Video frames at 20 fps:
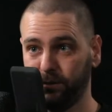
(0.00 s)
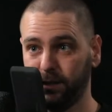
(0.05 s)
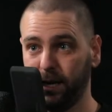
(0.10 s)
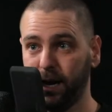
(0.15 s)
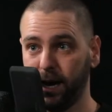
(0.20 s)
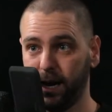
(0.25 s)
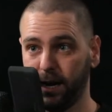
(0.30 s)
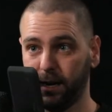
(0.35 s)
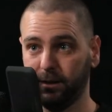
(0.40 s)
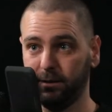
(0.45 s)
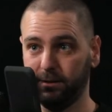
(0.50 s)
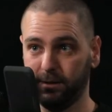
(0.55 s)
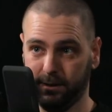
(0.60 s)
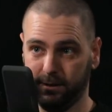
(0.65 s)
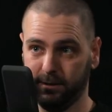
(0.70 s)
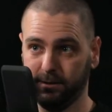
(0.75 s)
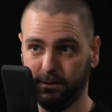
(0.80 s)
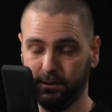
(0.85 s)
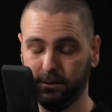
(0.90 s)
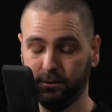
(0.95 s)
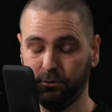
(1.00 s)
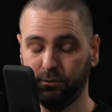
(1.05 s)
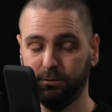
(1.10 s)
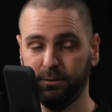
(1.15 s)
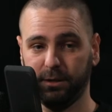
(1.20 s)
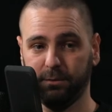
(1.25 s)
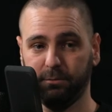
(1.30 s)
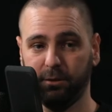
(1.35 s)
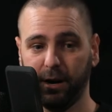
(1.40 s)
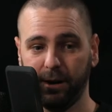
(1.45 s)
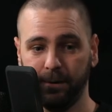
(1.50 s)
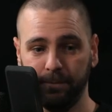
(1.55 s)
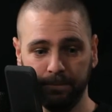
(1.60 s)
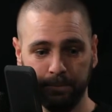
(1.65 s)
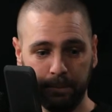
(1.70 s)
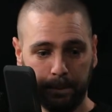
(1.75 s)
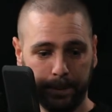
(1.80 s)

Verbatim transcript: day, the the groom and the bride,